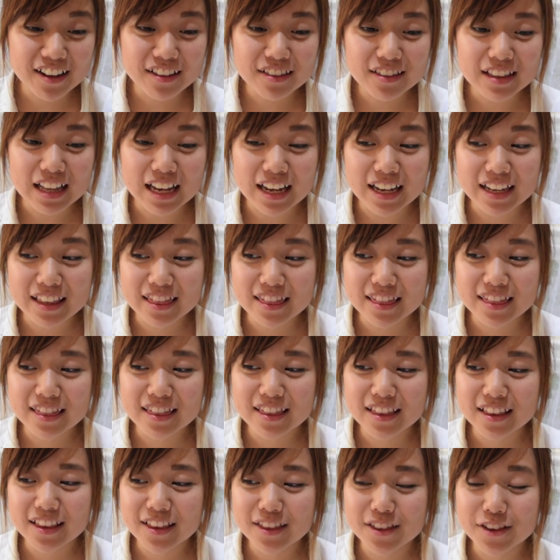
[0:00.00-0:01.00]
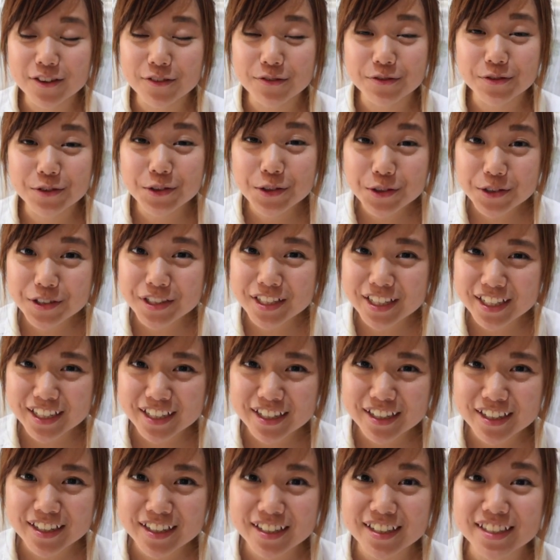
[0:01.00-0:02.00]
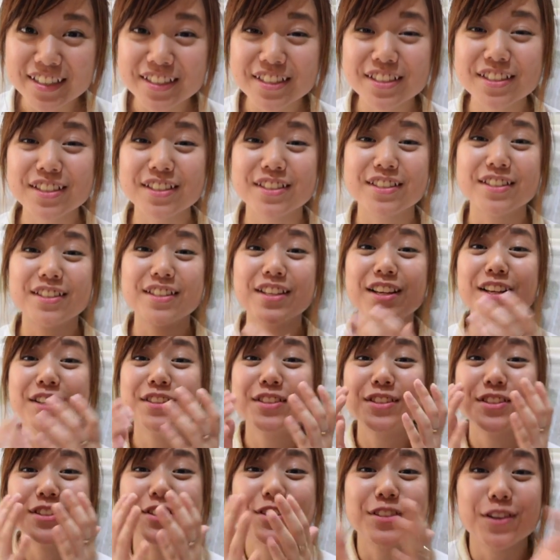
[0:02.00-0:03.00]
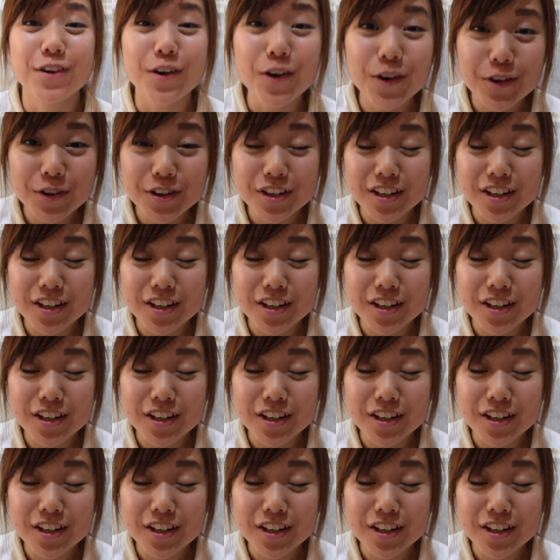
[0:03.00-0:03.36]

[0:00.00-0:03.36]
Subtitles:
like the food here is just so